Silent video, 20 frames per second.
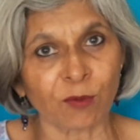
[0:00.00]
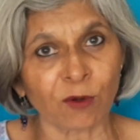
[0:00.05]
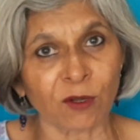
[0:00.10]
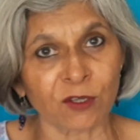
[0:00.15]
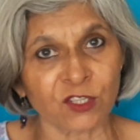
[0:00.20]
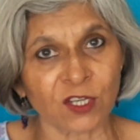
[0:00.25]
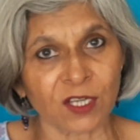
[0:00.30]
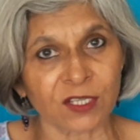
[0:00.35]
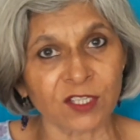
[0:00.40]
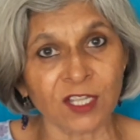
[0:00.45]

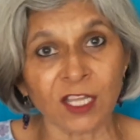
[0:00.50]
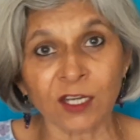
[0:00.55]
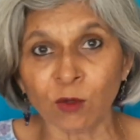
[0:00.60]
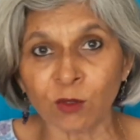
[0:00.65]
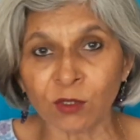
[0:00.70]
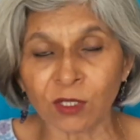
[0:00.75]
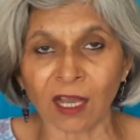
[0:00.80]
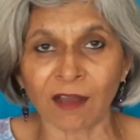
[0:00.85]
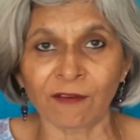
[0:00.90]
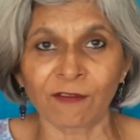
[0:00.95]
projects. They
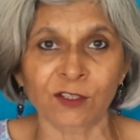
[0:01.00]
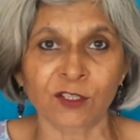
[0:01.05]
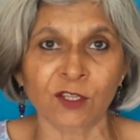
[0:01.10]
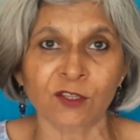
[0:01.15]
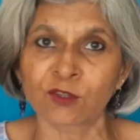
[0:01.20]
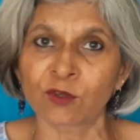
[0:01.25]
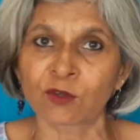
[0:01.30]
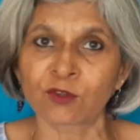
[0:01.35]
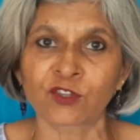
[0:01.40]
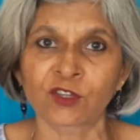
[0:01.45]
don't cover the
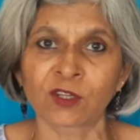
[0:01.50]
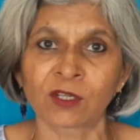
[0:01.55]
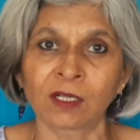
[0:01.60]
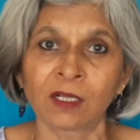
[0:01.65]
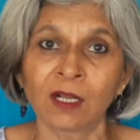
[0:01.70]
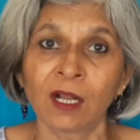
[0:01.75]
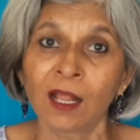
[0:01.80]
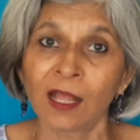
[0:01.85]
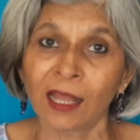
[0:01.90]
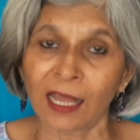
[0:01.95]

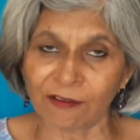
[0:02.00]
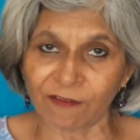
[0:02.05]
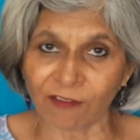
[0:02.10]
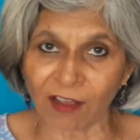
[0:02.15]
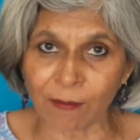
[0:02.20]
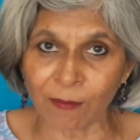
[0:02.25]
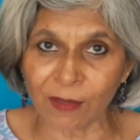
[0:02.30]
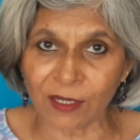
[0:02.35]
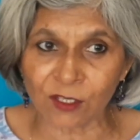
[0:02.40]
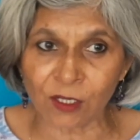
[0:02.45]
social,
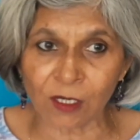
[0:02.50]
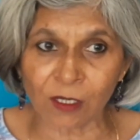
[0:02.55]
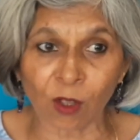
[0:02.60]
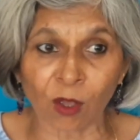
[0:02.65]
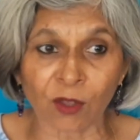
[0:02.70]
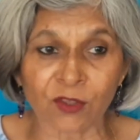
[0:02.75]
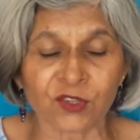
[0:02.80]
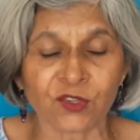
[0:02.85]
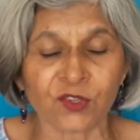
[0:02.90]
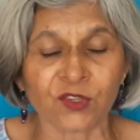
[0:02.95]
environmental
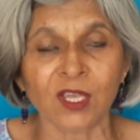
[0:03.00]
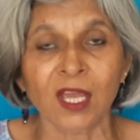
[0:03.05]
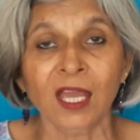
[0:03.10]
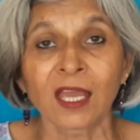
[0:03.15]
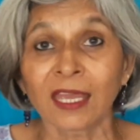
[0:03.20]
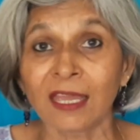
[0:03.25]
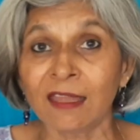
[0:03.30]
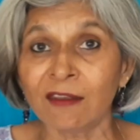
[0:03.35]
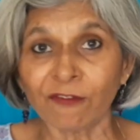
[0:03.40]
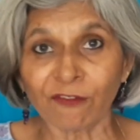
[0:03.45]
costs.
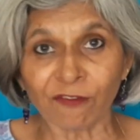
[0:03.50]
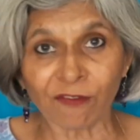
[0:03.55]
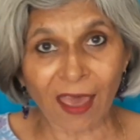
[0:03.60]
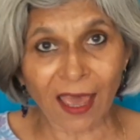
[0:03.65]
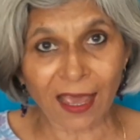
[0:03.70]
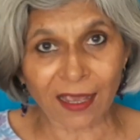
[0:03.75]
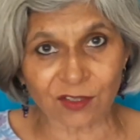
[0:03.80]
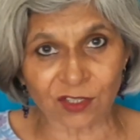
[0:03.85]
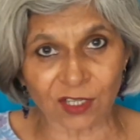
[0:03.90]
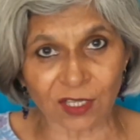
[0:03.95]
In
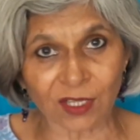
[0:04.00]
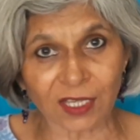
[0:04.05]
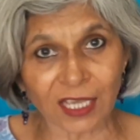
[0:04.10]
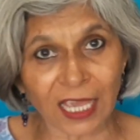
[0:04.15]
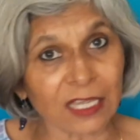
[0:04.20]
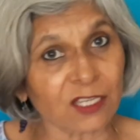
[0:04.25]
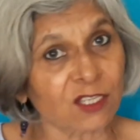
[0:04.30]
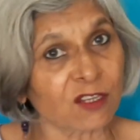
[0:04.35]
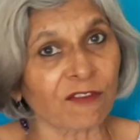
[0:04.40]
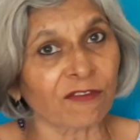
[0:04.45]
fact, in the
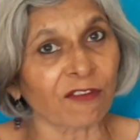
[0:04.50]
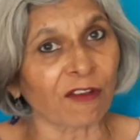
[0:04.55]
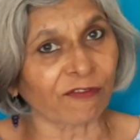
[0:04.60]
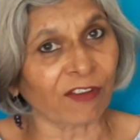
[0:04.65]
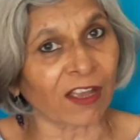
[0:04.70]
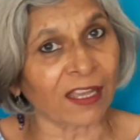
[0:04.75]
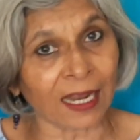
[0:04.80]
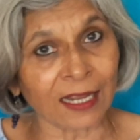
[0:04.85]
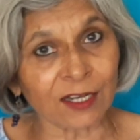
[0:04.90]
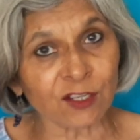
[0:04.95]
case of a
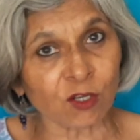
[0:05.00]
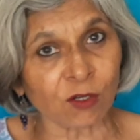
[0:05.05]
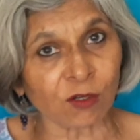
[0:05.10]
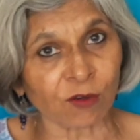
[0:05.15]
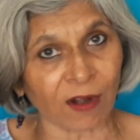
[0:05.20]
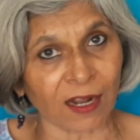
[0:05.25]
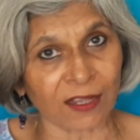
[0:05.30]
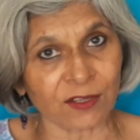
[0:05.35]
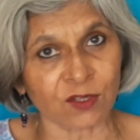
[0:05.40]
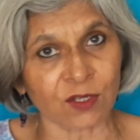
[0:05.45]
financial
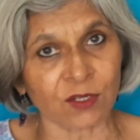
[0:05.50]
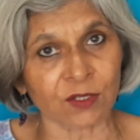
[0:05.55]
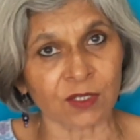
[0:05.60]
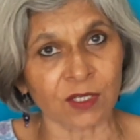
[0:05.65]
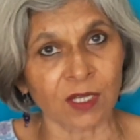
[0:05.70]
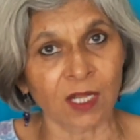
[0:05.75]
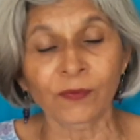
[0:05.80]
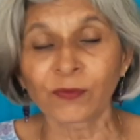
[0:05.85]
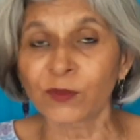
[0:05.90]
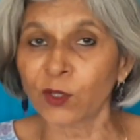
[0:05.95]

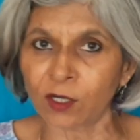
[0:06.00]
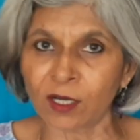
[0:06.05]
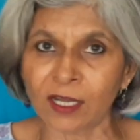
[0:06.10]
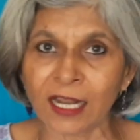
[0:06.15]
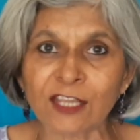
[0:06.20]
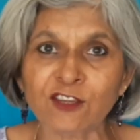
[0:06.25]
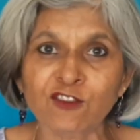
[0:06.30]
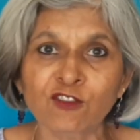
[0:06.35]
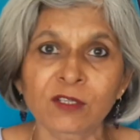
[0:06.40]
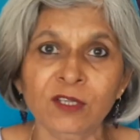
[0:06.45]
crisis or a
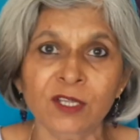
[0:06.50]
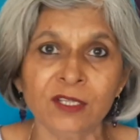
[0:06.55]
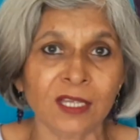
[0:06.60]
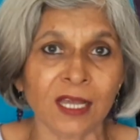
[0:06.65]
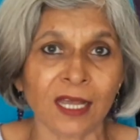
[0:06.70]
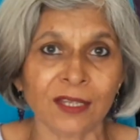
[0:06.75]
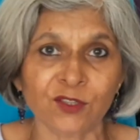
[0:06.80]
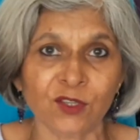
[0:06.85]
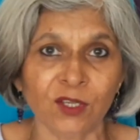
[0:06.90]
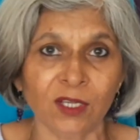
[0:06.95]
natural
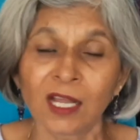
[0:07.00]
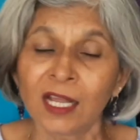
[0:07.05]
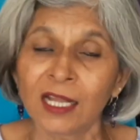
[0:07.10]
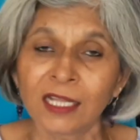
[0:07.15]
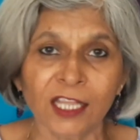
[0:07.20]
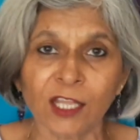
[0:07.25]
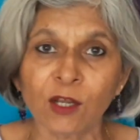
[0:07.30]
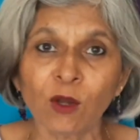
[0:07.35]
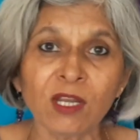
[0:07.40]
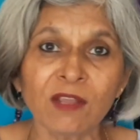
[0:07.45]
disaster,
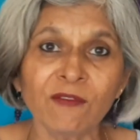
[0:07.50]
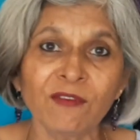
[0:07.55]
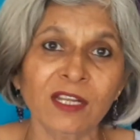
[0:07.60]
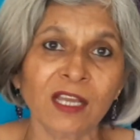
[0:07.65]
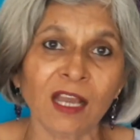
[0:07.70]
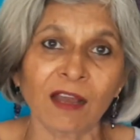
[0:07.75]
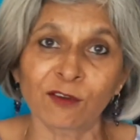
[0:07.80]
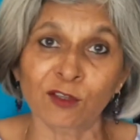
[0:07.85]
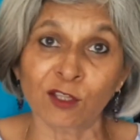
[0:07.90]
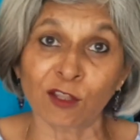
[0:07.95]
they don't even
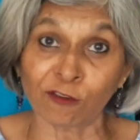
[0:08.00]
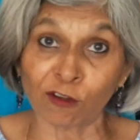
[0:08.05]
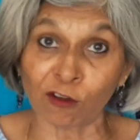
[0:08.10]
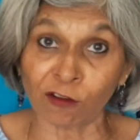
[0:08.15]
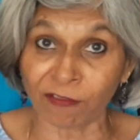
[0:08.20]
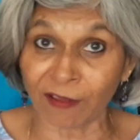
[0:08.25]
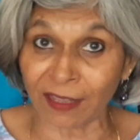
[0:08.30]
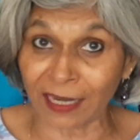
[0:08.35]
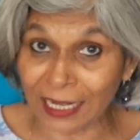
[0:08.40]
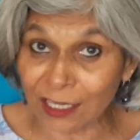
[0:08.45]
cover the full
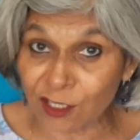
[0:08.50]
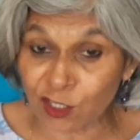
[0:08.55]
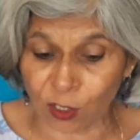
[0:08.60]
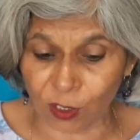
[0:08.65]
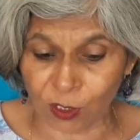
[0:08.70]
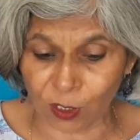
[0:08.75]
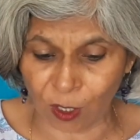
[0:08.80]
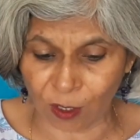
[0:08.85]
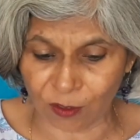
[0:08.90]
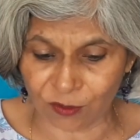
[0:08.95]

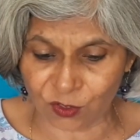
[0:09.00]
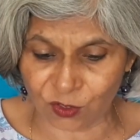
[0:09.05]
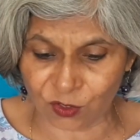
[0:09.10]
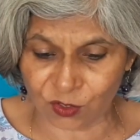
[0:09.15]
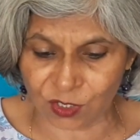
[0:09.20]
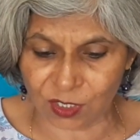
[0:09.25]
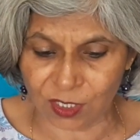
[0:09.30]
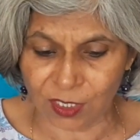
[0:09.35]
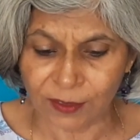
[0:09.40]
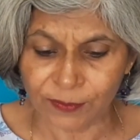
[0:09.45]
financial
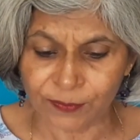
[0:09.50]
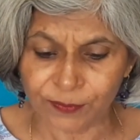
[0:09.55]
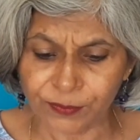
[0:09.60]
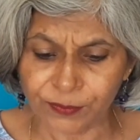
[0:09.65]
costs.